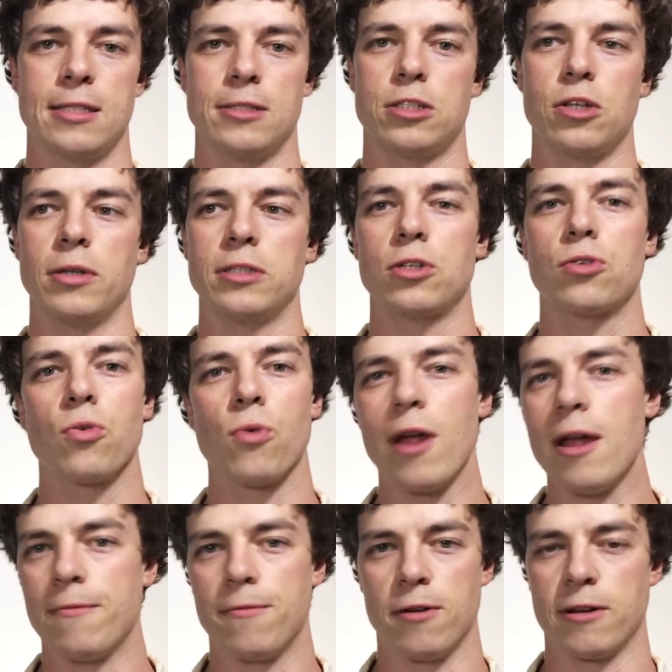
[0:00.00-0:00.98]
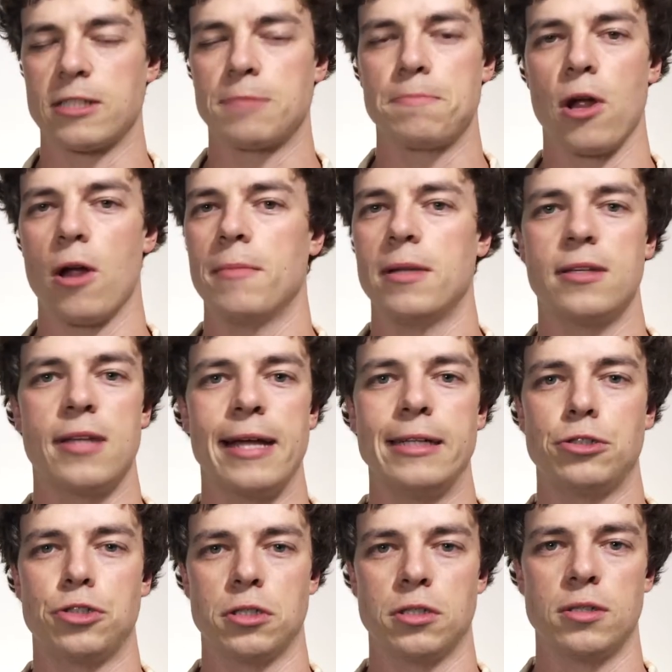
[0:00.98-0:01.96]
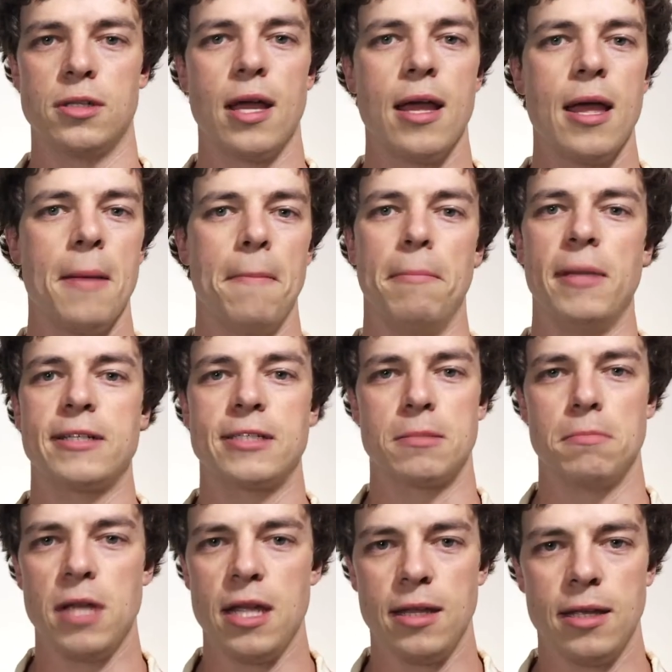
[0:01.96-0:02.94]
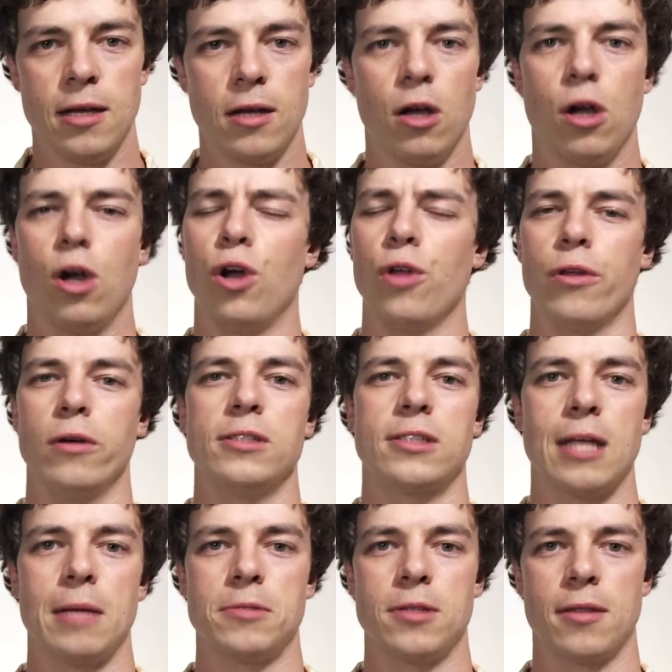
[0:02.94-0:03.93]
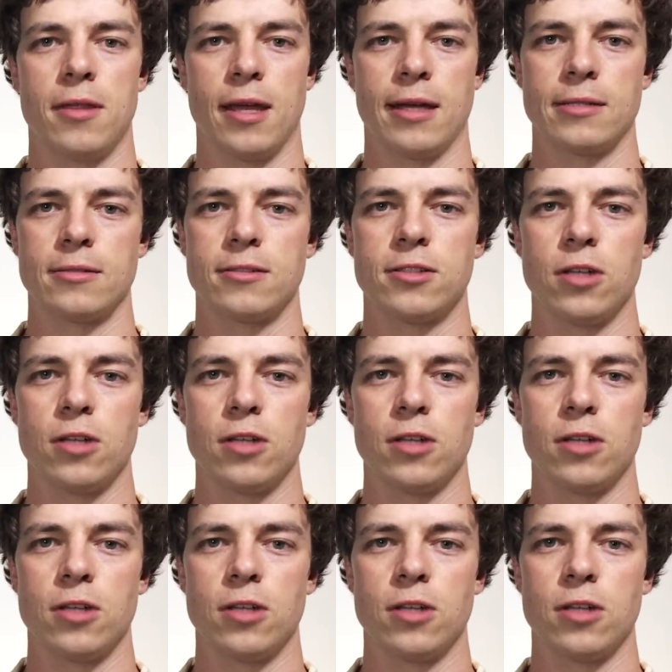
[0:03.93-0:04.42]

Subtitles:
And so it's great for experimentation, mixed media, all those types of things.